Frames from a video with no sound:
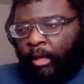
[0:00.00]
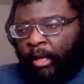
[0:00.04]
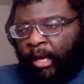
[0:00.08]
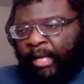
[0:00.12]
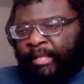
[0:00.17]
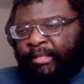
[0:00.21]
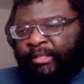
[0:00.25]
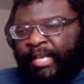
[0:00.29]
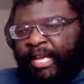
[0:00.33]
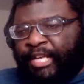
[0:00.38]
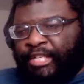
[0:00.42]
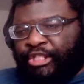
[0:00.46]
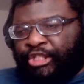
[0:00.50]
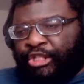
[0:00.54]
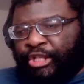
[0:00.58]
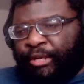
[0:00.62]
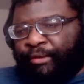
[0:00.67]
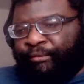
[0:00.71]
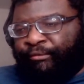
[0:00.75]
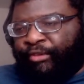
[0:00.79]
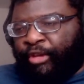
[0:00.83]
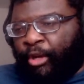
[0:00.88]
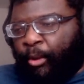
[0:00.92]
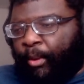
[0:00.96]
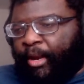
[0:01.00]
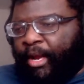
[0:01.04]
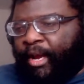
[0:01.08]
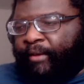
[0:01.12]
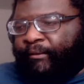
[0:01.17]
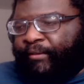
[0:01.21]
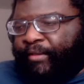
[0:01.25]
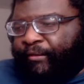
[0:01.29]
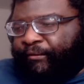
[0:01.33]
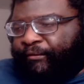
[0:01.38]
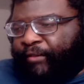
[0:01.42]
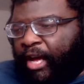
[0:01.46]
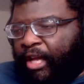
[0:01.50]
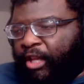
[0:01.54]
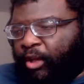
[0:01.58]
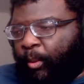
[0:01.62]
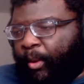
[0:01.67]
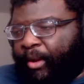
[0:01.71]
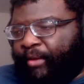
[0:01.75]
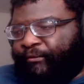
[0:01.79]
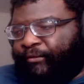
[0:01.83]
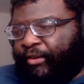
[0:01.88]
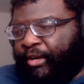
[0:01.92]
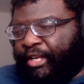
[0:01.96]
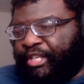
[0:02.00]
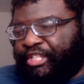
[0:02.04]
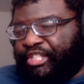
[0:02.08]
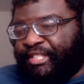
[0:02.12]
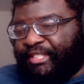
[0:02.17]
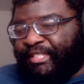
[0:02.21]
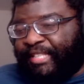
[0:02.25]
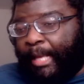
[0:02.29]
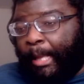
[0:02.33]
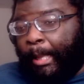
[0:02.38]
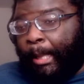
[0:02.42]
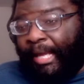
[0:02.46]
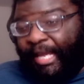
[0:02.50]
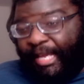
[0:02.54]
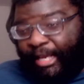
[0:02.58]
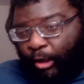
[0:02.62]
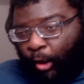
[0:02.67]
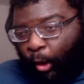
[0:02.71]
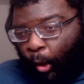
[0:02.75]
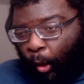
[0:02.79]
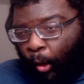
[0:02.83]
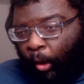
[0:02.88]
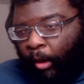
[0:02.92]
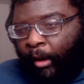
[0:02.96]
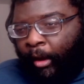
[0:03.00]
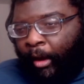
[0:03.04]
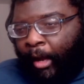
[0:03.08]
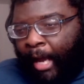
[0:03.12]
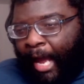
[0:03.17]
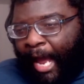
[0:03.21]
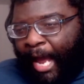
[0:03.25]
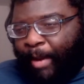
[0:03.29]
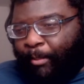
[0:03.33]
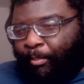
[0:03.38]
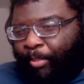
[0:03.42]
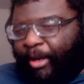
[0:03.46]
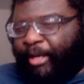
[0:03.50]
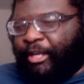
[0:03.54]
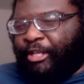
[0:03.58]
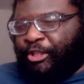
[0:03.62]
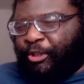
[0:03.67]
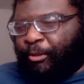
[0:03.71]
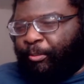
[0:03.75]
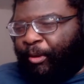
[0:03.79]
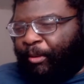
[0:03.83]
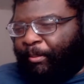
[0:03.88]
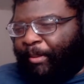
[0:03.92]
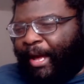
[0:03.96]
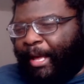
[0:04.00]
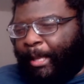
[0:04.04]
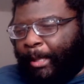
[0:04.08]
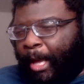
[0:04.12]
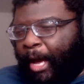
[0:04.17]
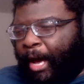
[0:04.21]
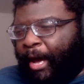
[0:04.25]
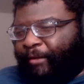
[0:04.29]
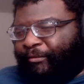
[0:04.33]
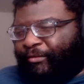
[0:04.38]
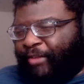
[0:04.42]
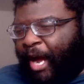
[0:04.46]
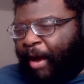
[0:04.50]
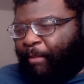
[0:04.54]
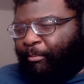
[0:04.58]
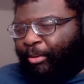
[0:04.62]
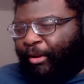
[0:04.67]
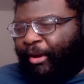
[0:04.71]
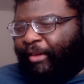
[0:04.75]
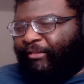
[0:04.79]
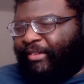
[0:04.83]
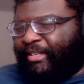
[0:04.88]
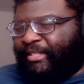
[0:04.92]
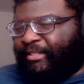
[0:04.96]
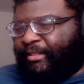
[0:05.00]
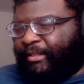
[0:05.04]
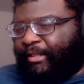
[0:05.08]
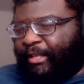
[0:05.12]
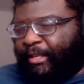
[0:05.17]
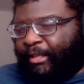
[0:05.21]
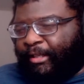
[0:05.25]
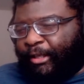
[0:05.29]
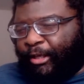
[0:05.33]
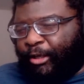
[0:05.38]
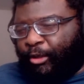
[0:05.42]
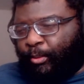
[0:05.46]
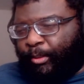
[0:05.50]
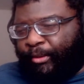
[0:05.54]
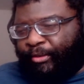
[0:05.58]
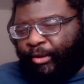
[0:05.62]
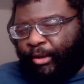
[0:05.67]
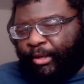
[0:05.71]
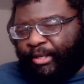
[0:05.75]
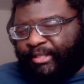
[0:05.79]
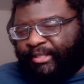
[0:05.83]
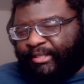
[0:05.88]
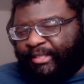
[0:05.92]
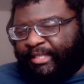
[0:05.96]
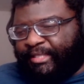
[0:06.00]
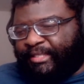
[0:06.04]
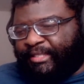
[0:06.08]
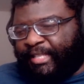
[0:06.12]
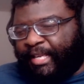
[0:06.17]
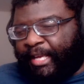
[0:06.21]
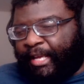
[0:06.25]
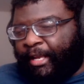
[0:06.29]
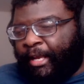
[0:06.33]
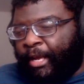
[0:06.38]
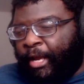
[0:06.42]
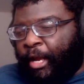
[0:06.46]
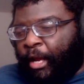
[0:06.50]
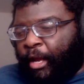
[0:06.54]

Attention, viewing of the following footage is illegal and punishable by law if not previously cleared with your assistant.